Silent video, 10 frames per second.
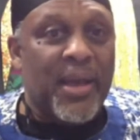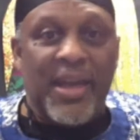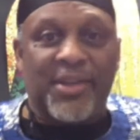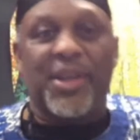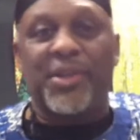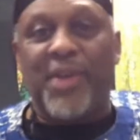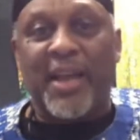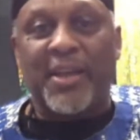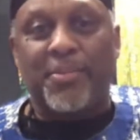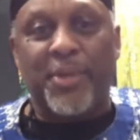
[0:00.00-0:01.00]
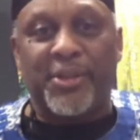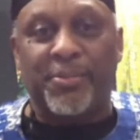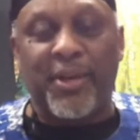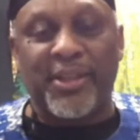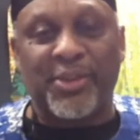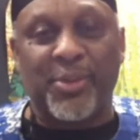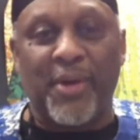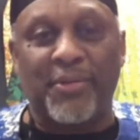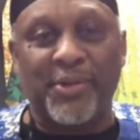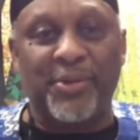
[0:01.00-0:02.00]
and tell you I can bench press
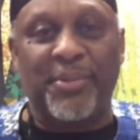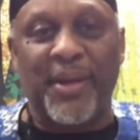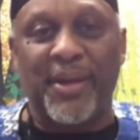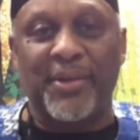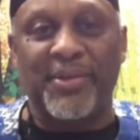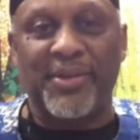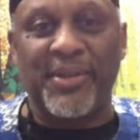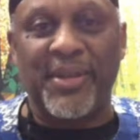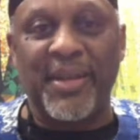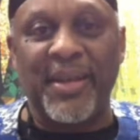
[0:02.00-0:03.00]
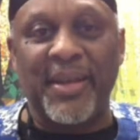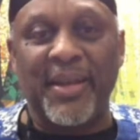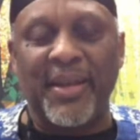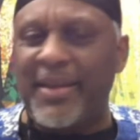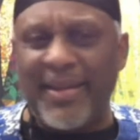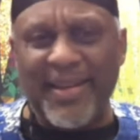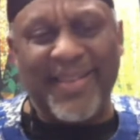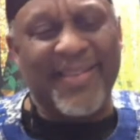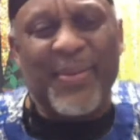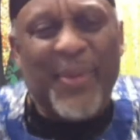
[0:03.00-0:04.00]
1,200 pounds.
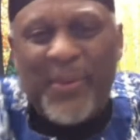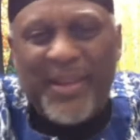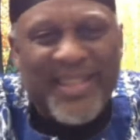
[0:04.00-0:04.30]
Well, what does